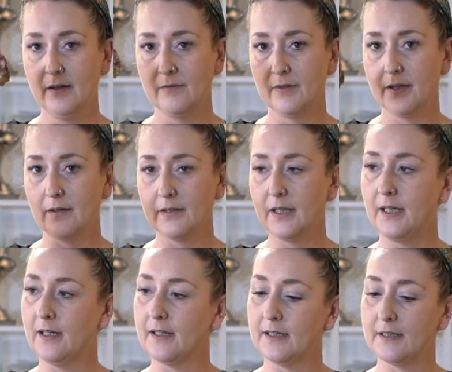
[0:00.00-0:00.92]

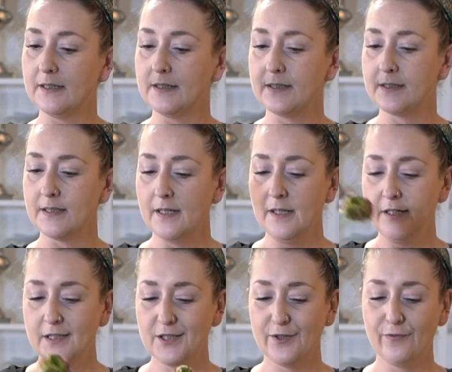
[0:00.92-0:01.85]
ranunculus
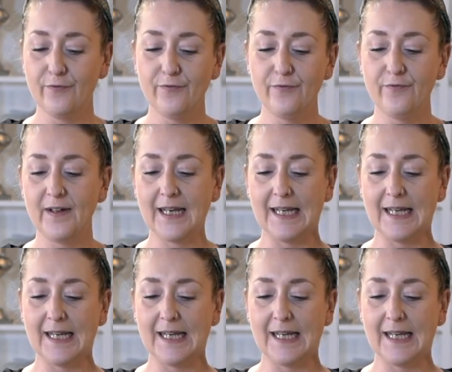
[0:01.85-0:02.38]
to fill